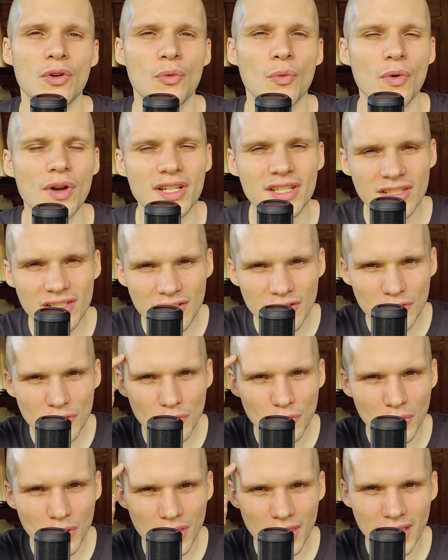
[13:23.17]
What do
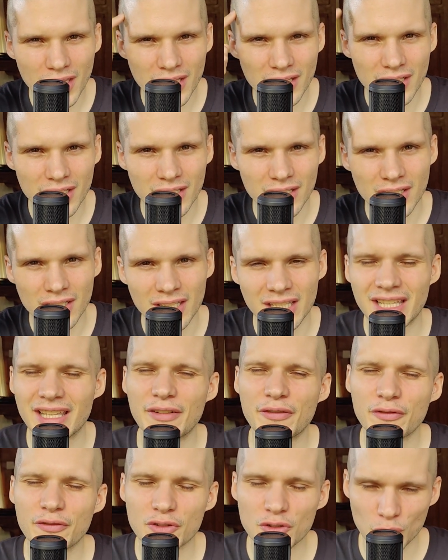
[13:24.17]
you think
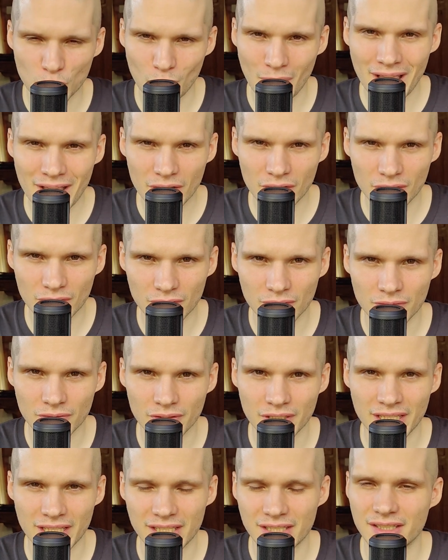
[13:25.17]
if
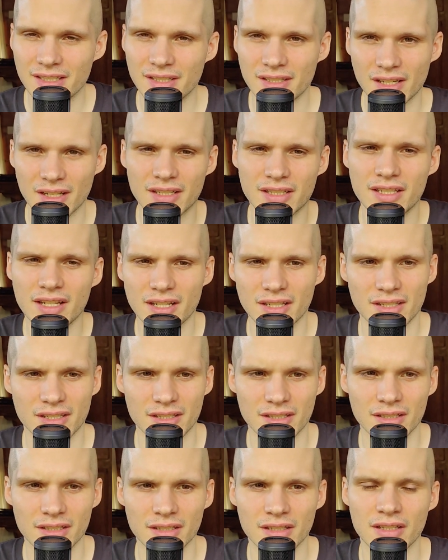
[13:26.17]
12 is a
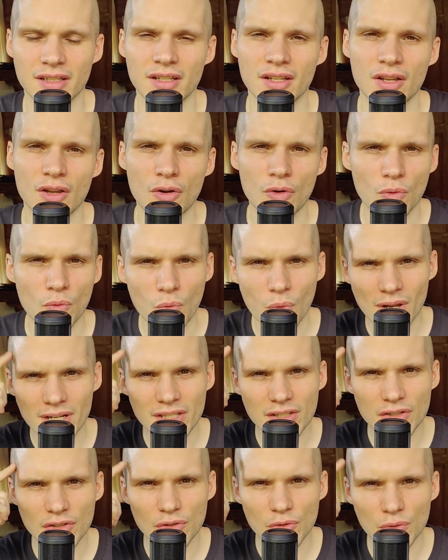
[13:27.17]
dozen?
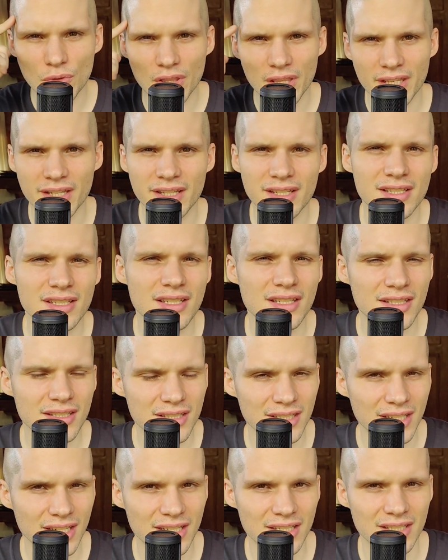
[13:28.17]
What do you think
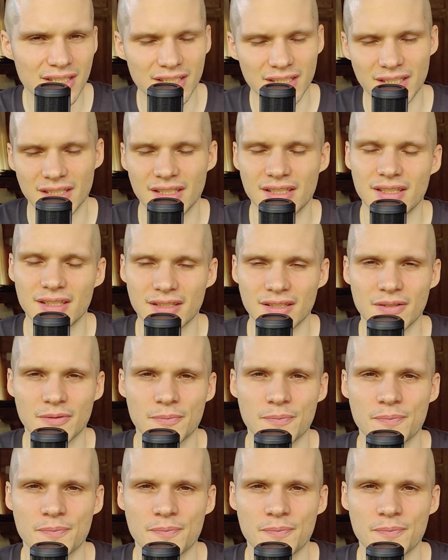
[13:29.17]
6 is?